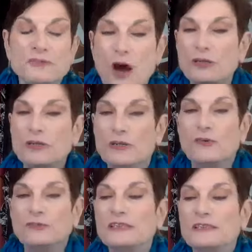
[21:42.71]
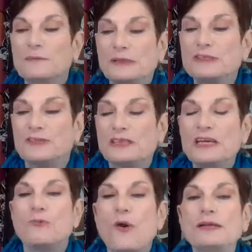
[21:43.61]
No, you know, you don't need to bleach your
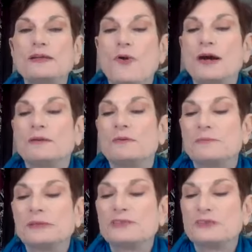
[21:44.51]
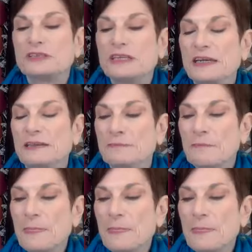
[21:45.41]
skin. Why do you want to bleach your skin?